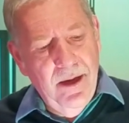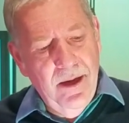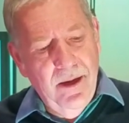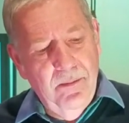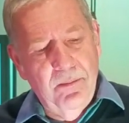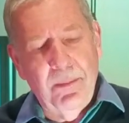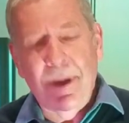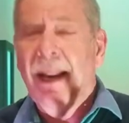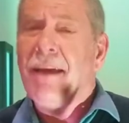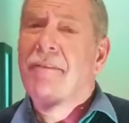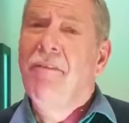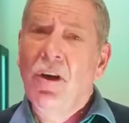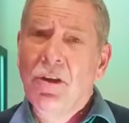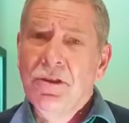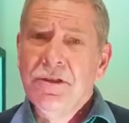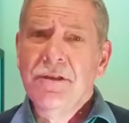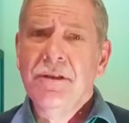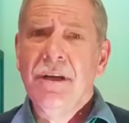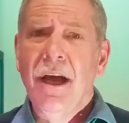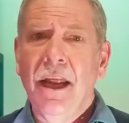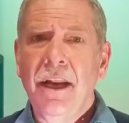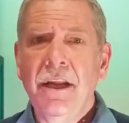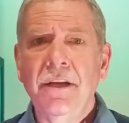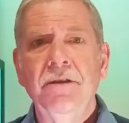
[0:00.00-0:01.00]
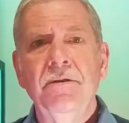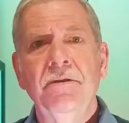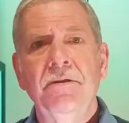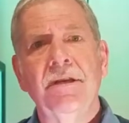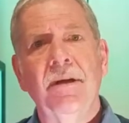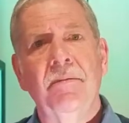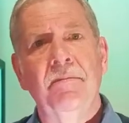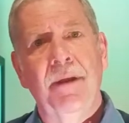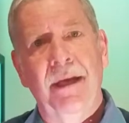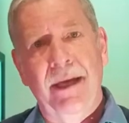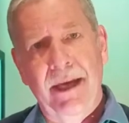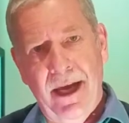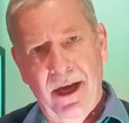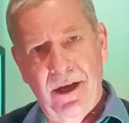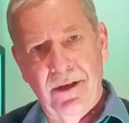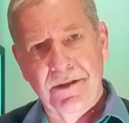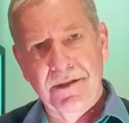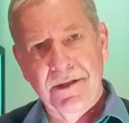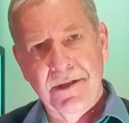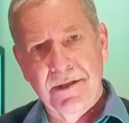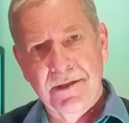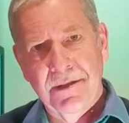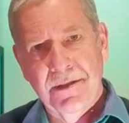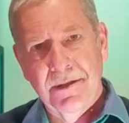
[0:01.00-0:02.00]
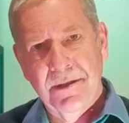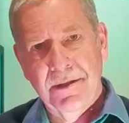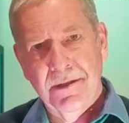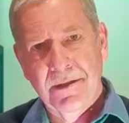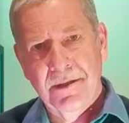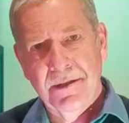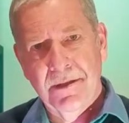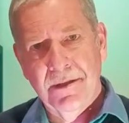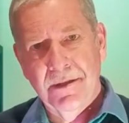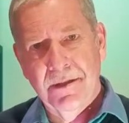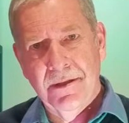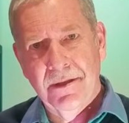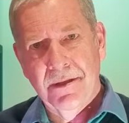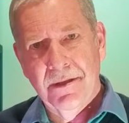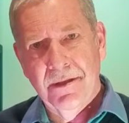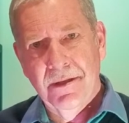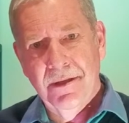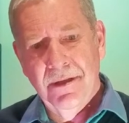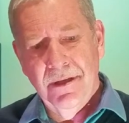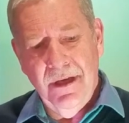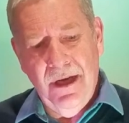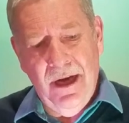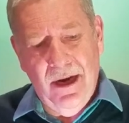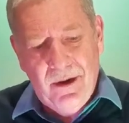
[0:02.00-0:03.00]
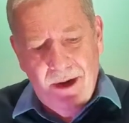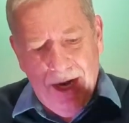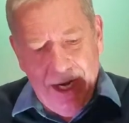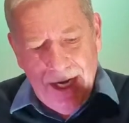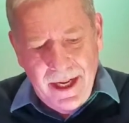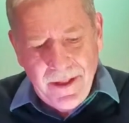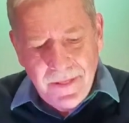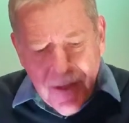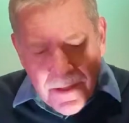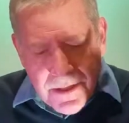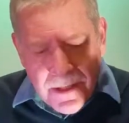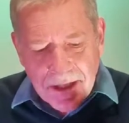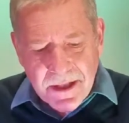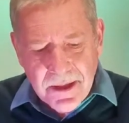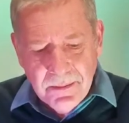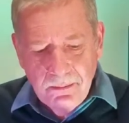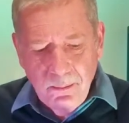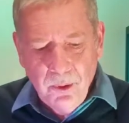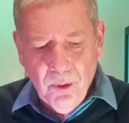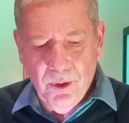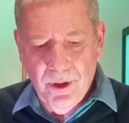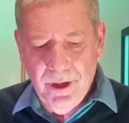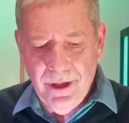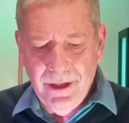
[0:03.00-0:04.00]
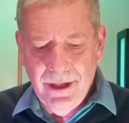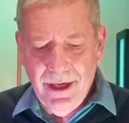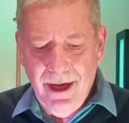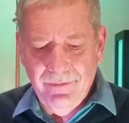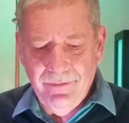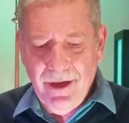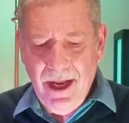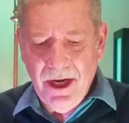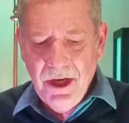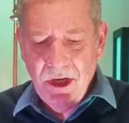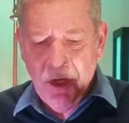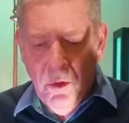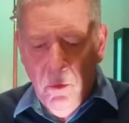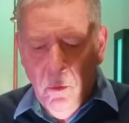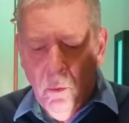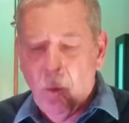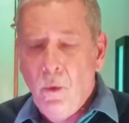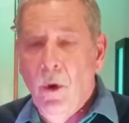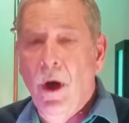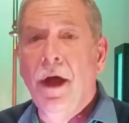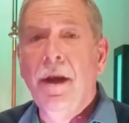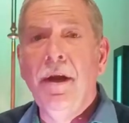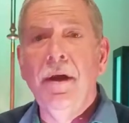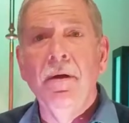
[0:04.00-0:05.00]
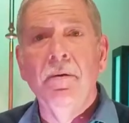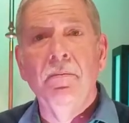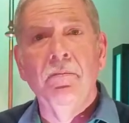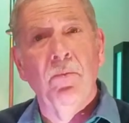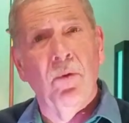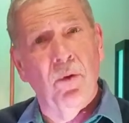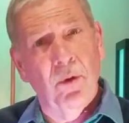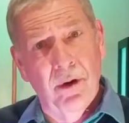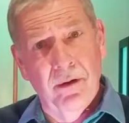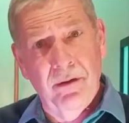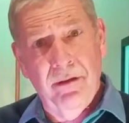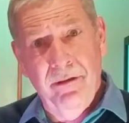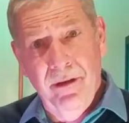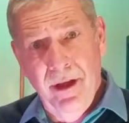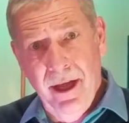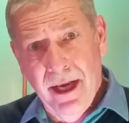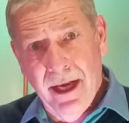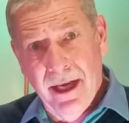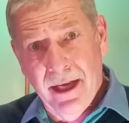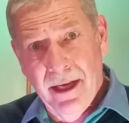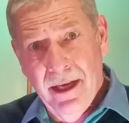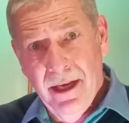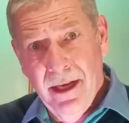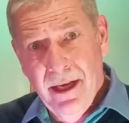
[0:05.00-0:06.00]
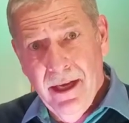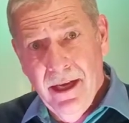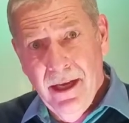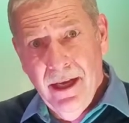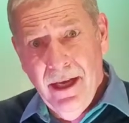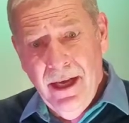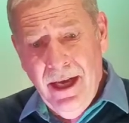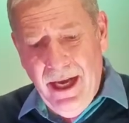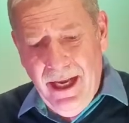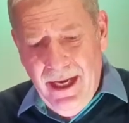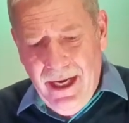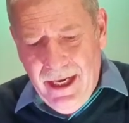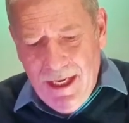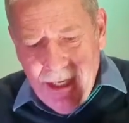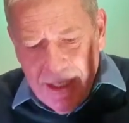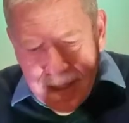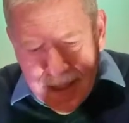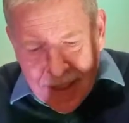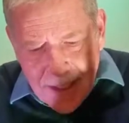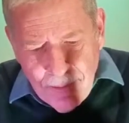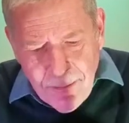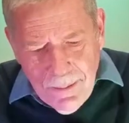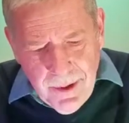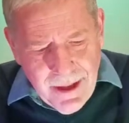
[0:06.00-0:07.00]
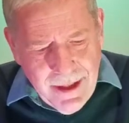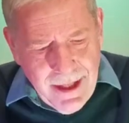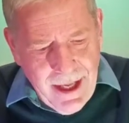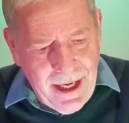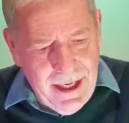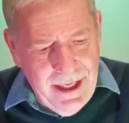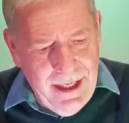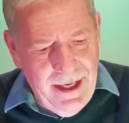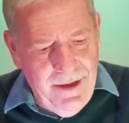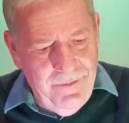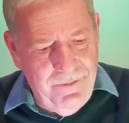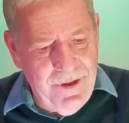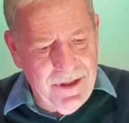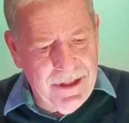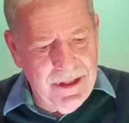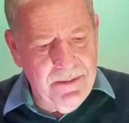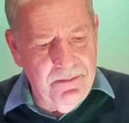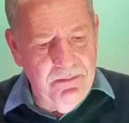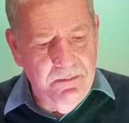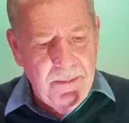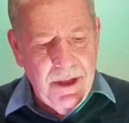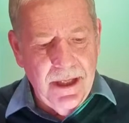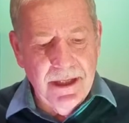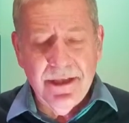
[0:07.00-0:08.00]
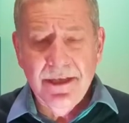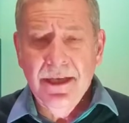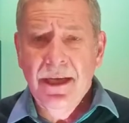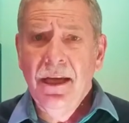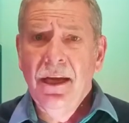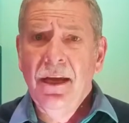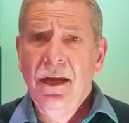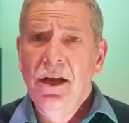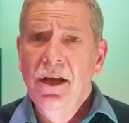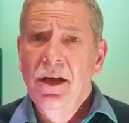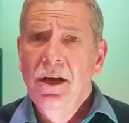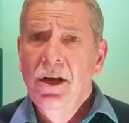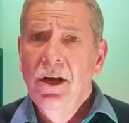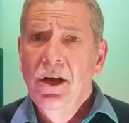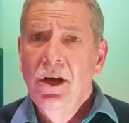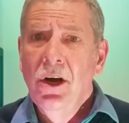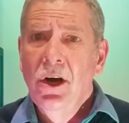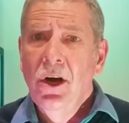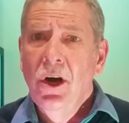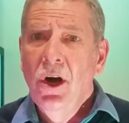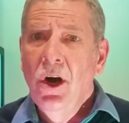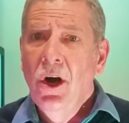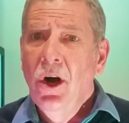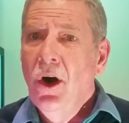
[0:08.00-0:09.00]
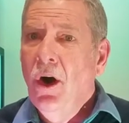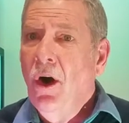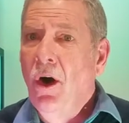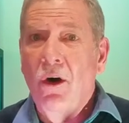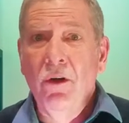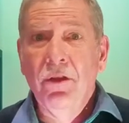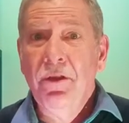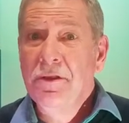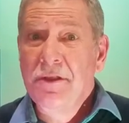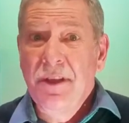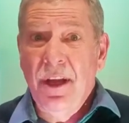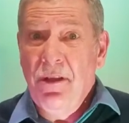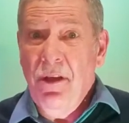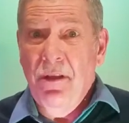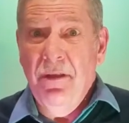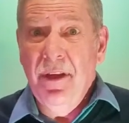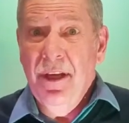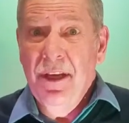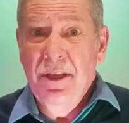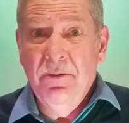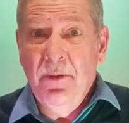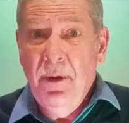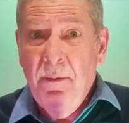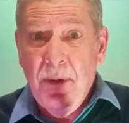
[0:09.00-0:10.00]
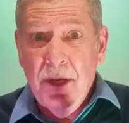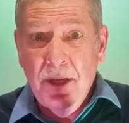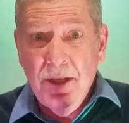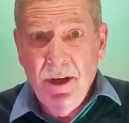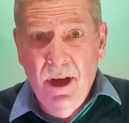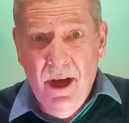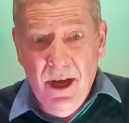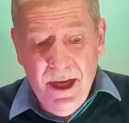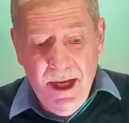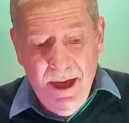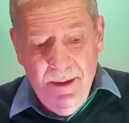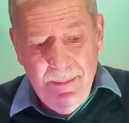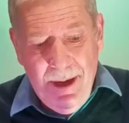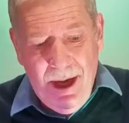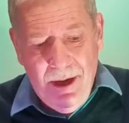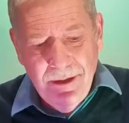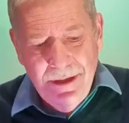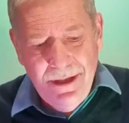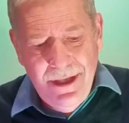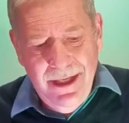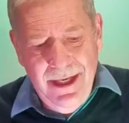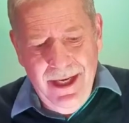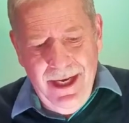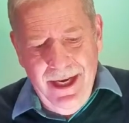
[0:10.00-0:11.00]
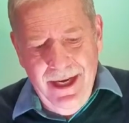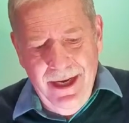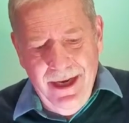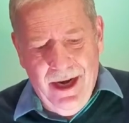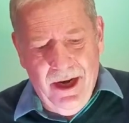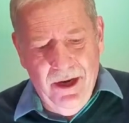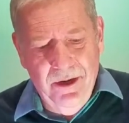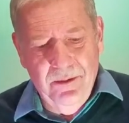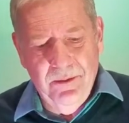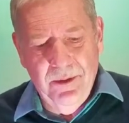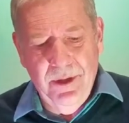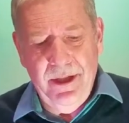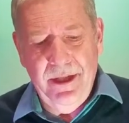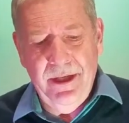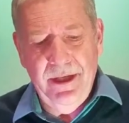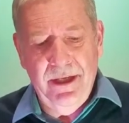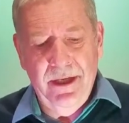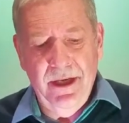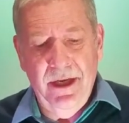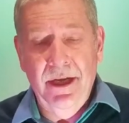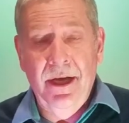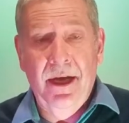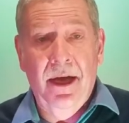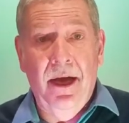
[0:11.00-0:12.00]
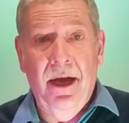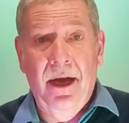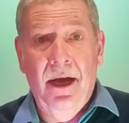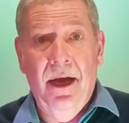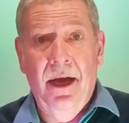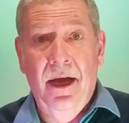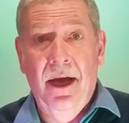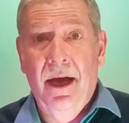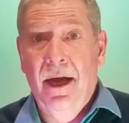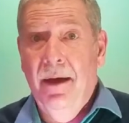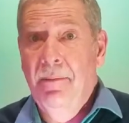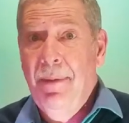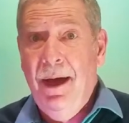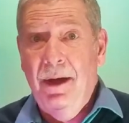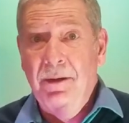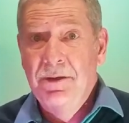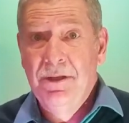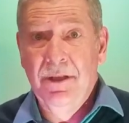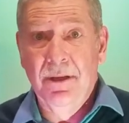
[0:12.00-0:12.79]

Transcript: But I've also got to do something else. All right, and this is important. I've got to do one more thing. And it's something that if it's missing, all those other things we've been talking about today aren't really going to amount to